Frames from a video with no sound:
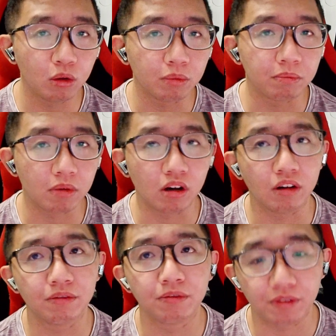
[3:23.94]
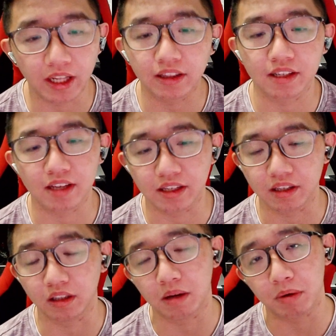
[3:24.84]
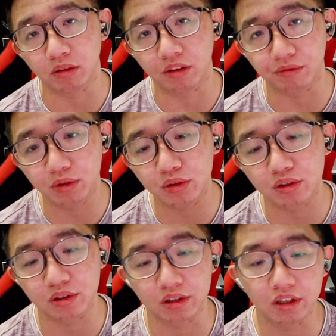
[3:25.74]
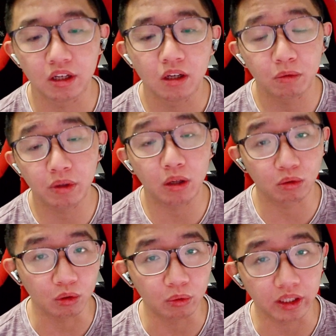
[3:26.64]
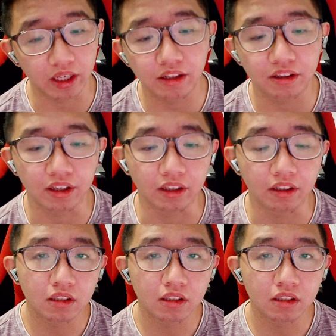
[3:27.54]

loop of fantasizing about the future without doing anything.